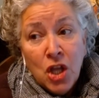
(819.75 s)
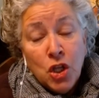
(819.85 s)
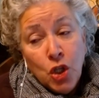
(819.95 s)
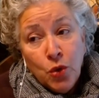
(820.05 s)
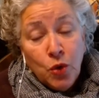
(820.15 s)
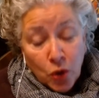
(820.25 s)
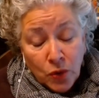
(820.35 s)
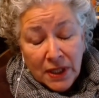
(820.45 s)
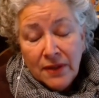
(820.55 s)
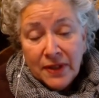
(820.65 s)
you
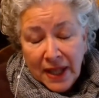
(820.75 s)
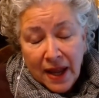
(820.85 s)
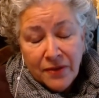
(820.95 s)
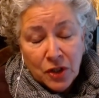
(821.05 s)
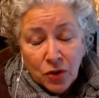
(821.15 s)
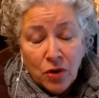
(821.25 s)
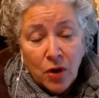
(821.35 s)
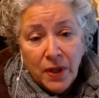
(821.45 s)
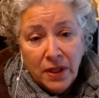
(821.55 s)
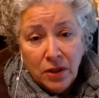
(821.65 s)
don't even have to grow
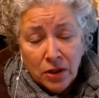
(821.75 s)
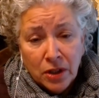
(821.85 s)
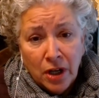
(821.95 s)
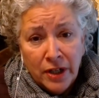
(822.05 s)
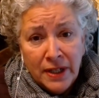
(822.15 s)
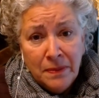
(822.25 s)
in your garden